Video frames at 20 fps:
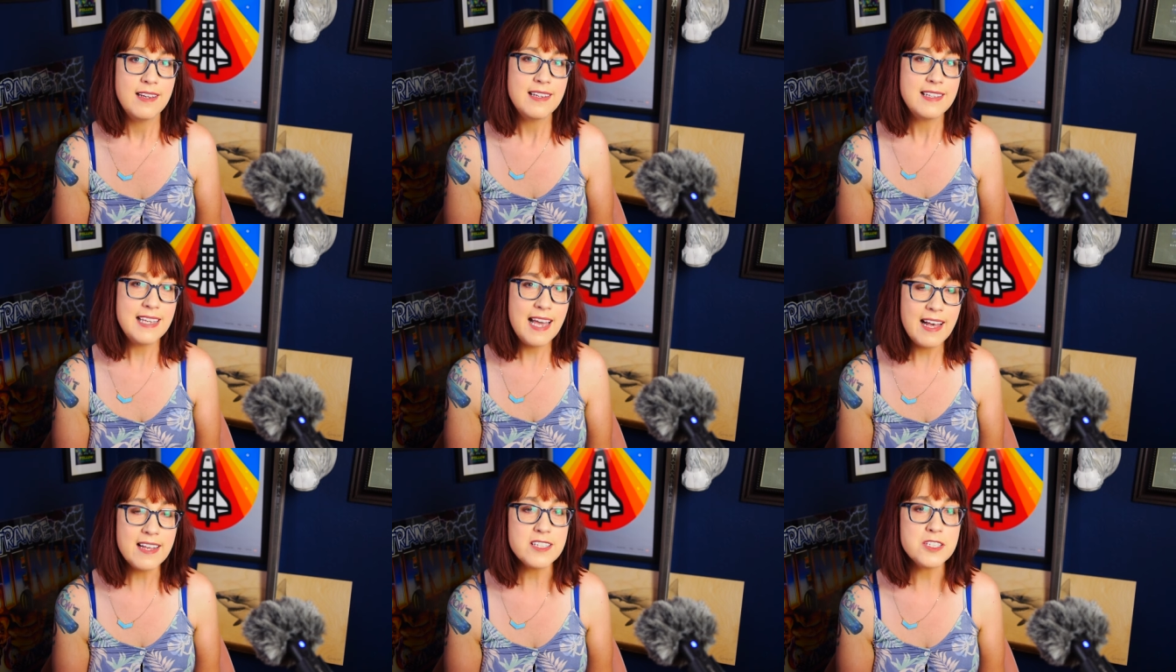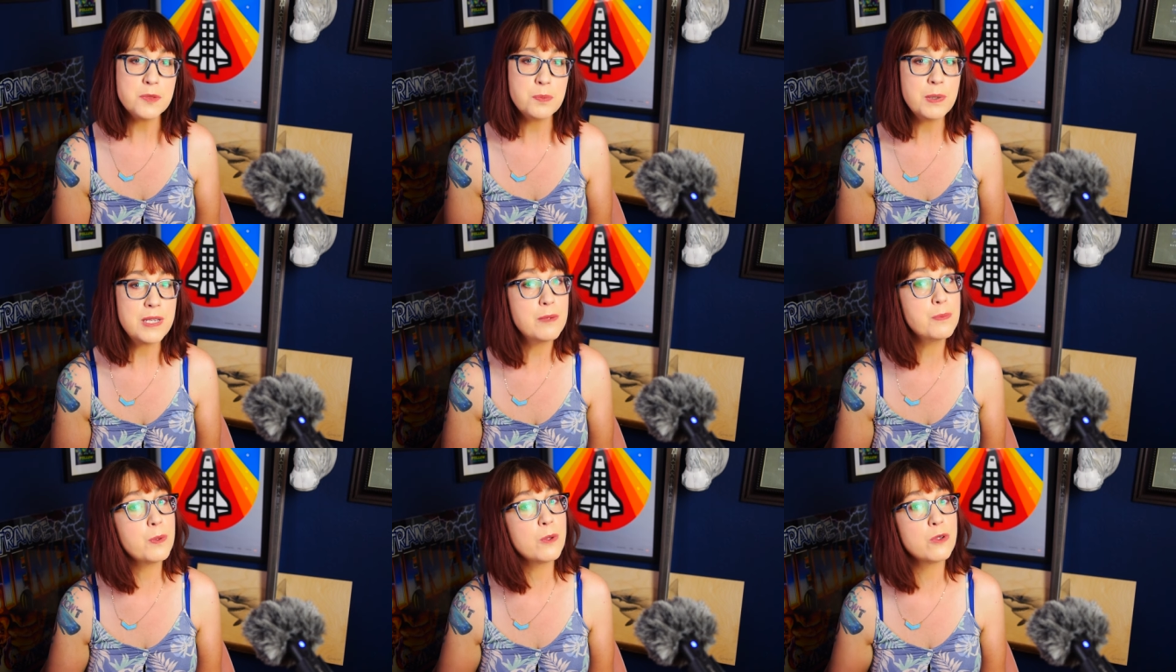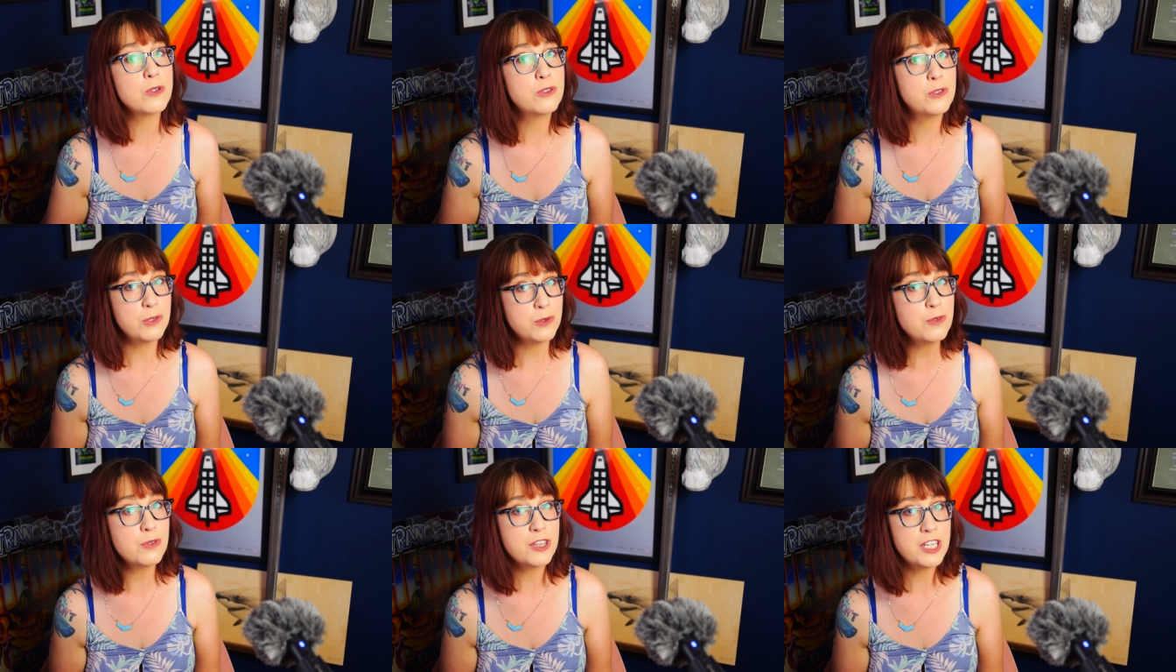Yes, people
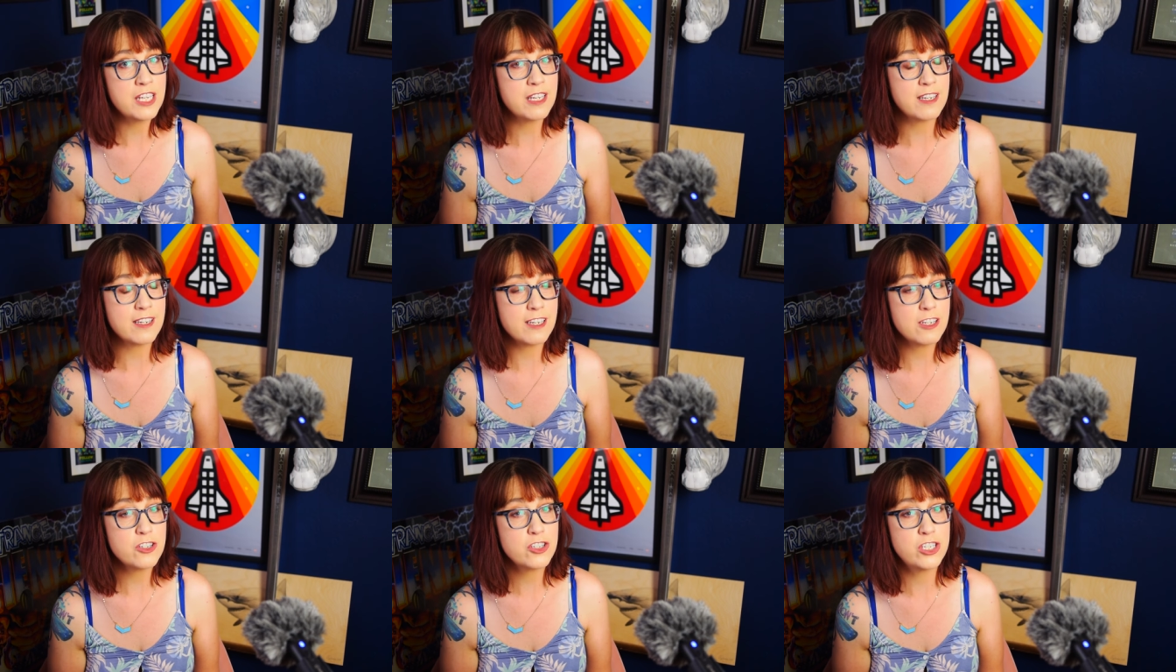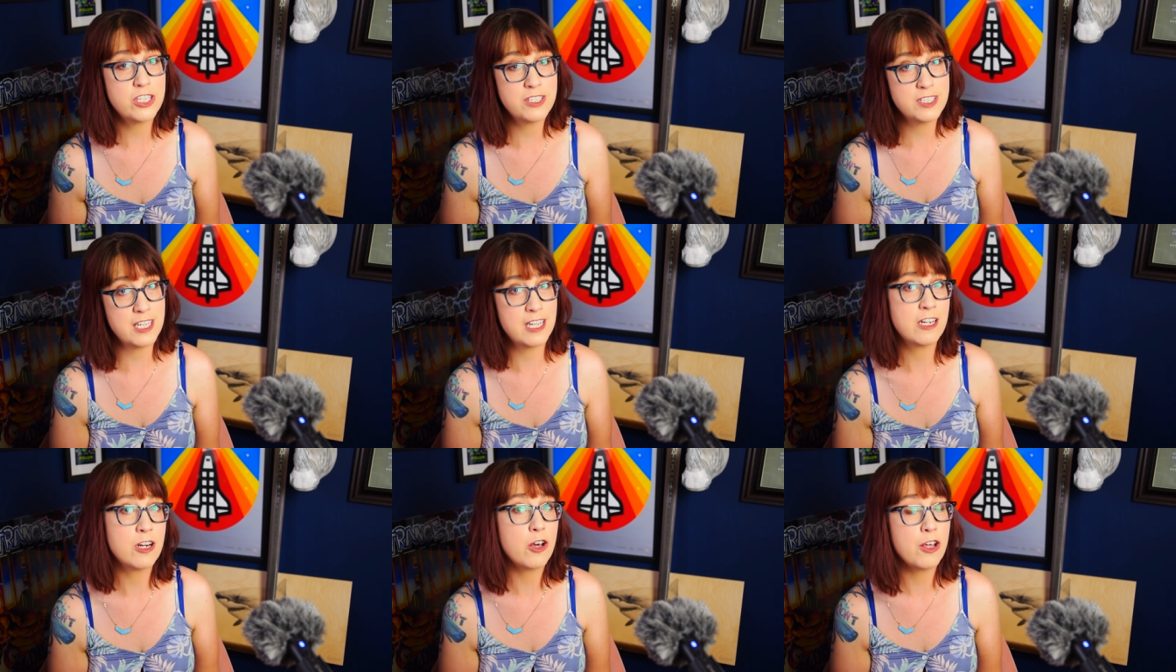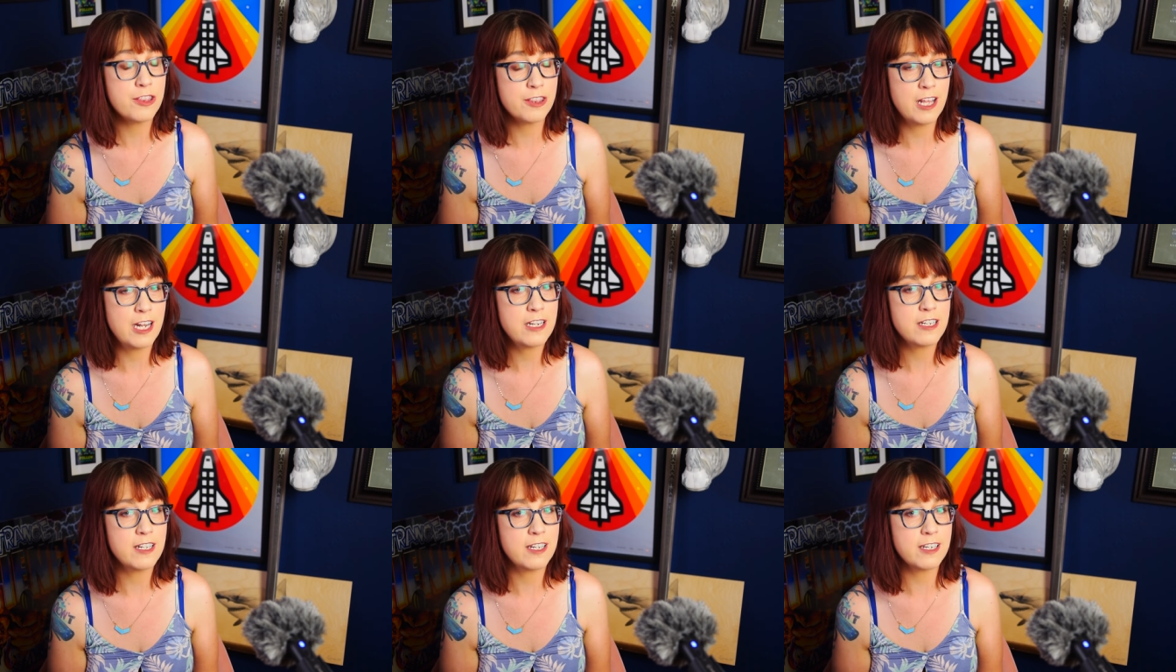do think she's
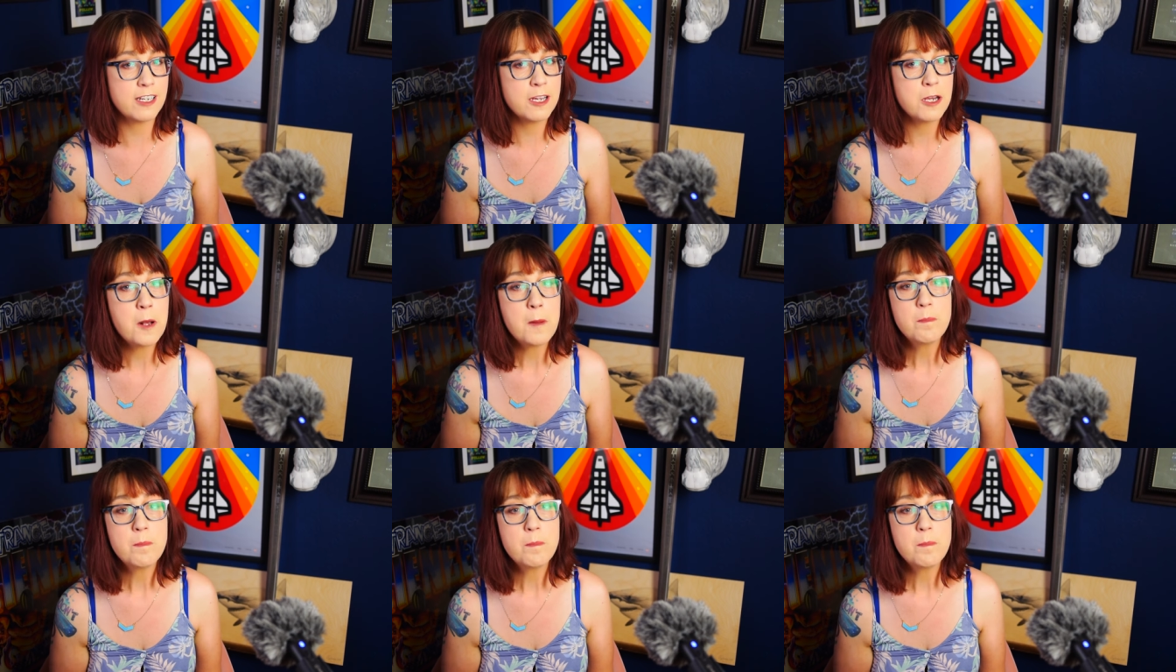inauthentic,